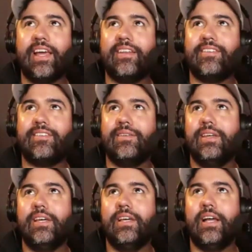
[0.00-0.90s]
that's
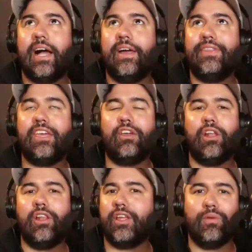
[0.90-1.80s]
I think you got to
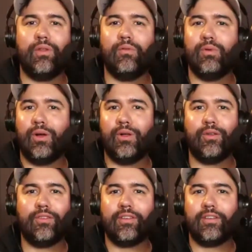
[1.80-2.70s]
look at the
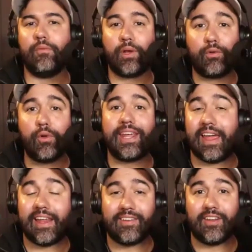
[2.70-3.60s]
roles. Recruiting
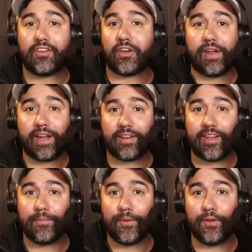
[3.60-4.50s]
is such a great
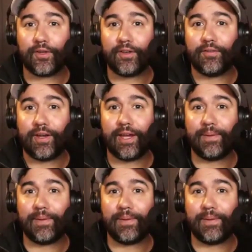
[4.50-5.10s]
example, right?